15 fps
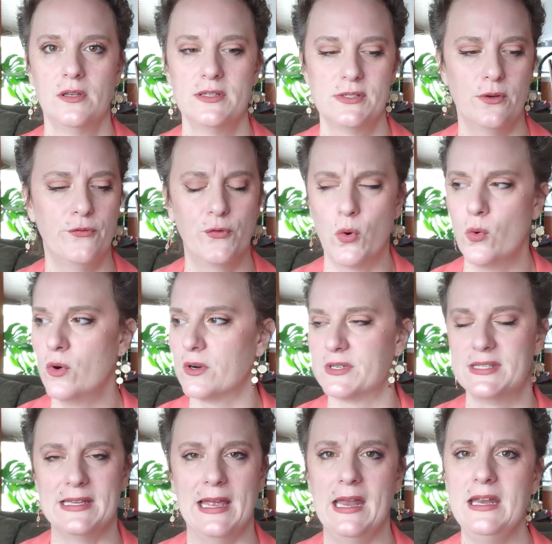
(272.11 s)
So of
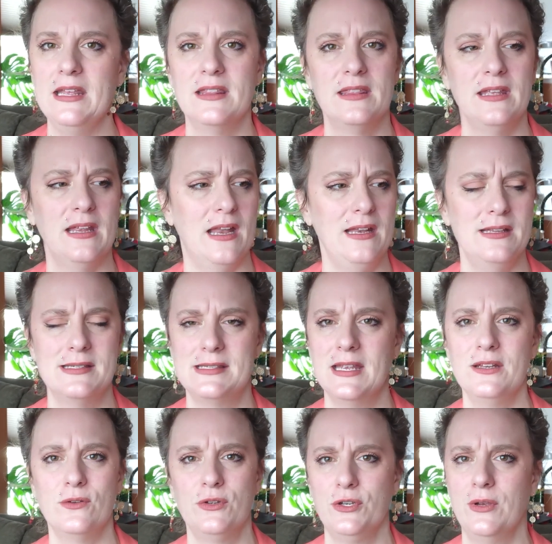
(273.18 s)
course, anything any
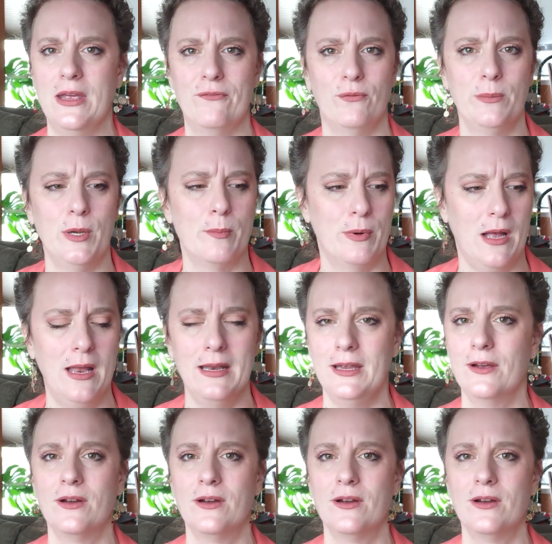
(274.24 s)
signal you get from your body,